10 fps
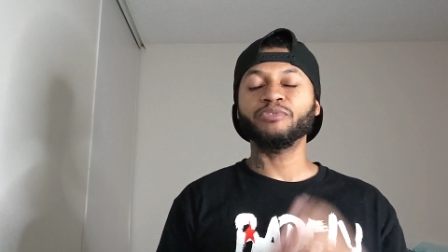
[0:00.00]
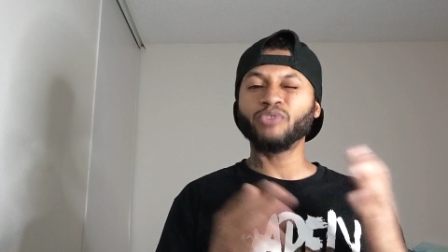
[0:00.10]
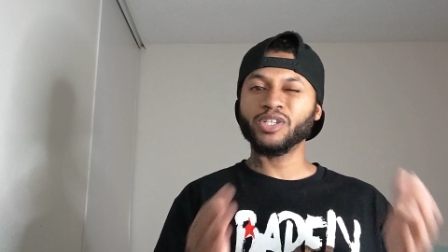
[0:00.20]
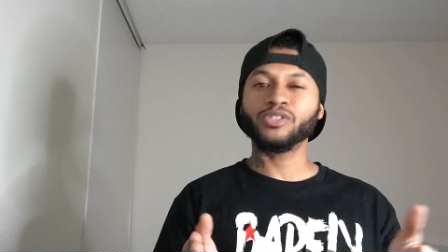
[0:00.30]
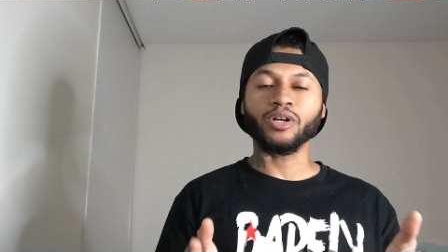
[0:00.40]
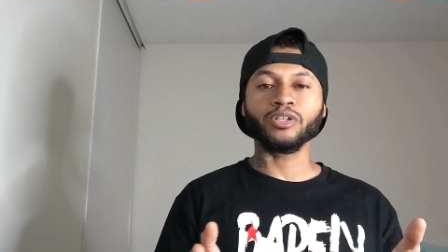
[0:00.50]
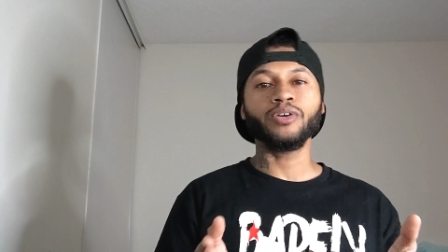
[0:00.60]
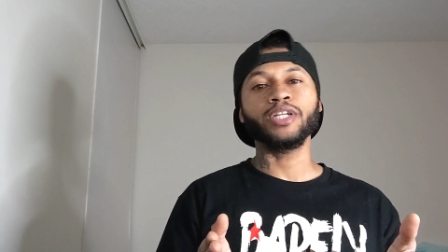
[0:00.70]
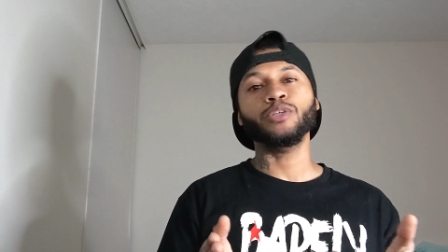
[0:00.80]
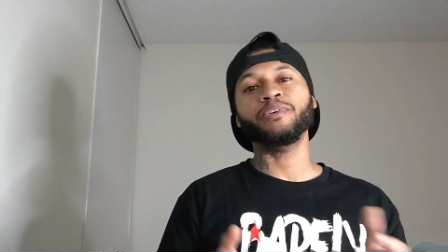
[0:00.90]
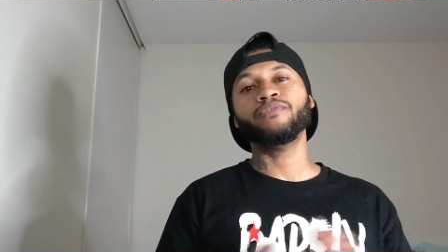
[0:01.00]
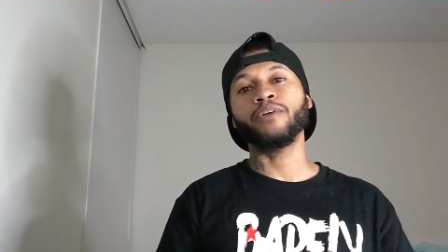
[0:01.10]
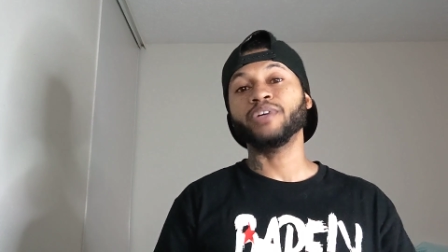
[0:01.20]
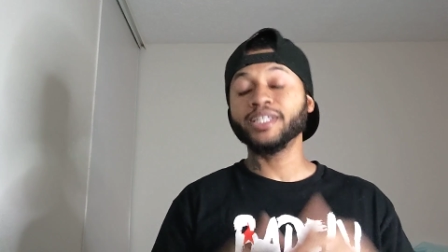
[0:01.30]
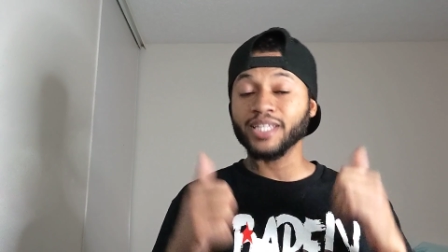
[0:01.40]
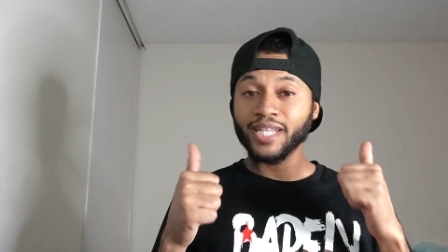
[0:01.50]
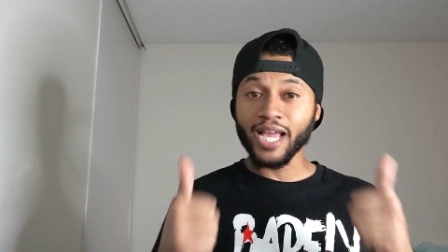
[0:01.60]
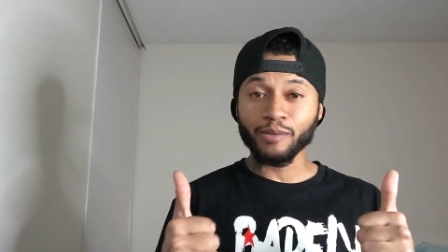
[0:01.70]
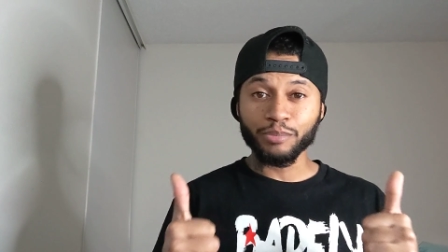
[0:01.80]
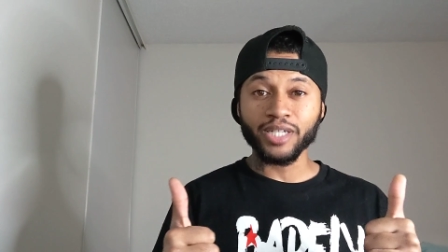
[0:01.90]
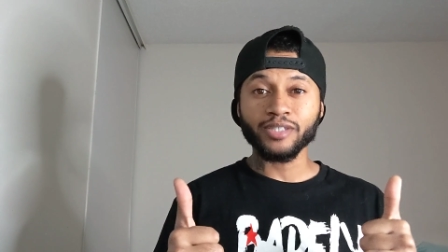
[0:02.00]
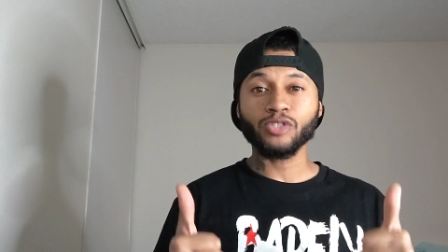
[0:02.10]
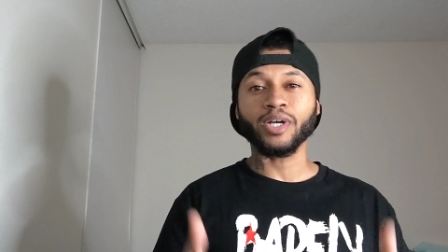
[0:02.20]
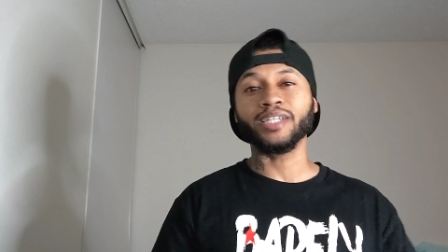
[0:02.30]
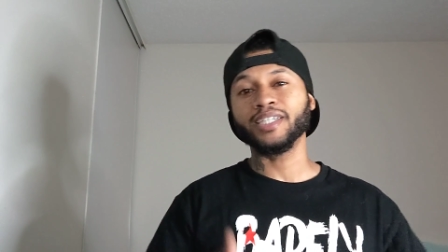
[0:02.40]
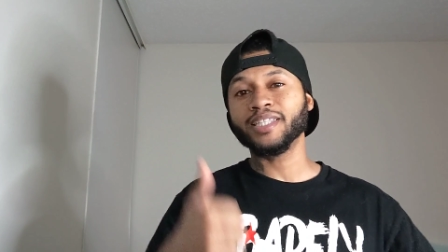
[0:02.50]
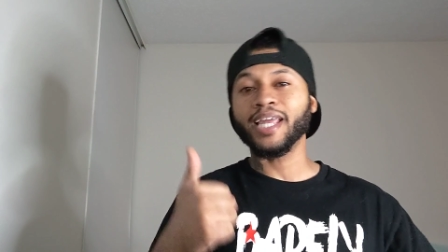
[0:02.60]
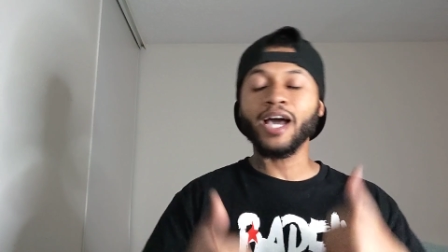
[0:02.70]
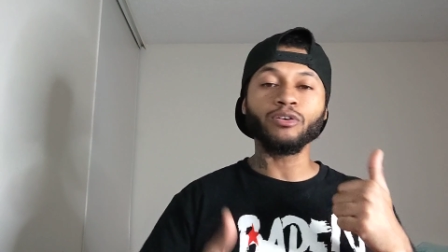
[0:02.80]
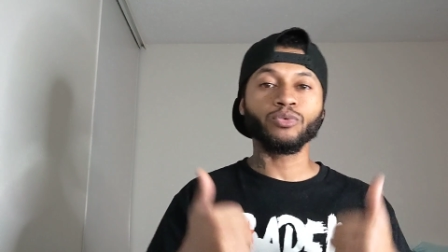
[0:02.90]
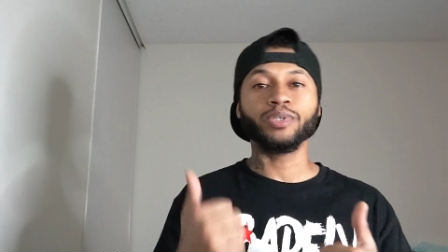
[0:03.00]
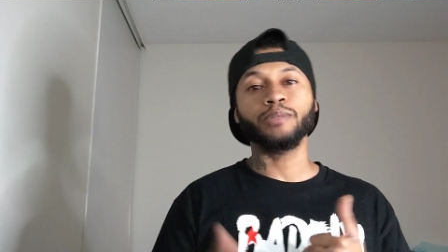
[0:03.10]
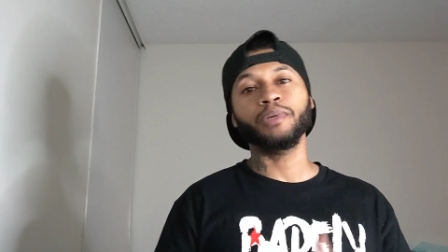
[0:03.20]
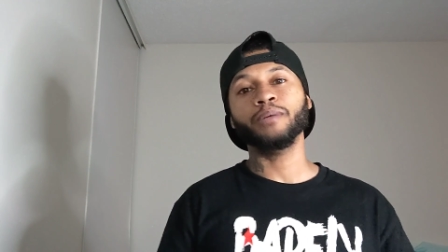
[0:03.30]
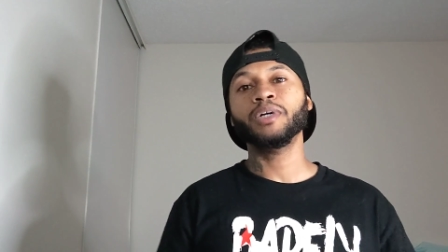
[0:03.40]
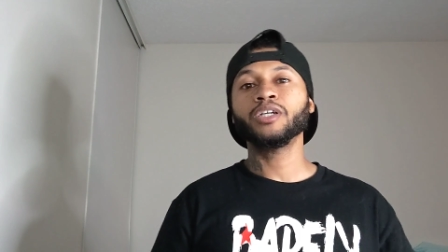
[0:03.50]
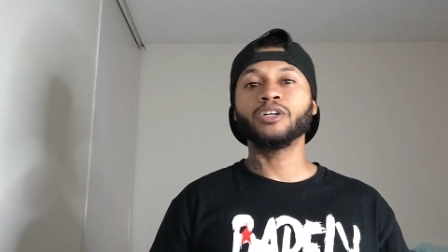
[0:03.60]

Before I start, go ahead and do me a favor. Hit the like button so I can get that algorithm up.